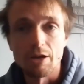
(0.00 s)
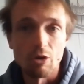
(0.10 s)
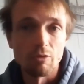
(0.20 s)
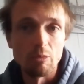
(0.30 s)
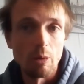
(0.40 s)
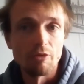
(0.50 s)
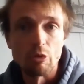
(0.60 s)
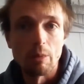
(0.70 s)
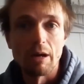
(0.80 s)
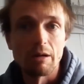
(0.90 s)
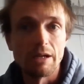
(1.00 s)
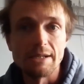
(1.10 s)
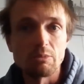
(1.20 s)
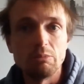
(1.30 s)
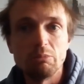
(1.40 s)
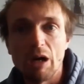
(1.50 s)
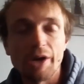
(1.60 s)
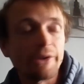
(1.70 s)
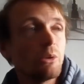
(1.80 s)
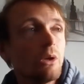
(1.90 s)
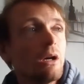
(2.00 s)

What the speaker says: I'd go through my food bag at least, I don't know,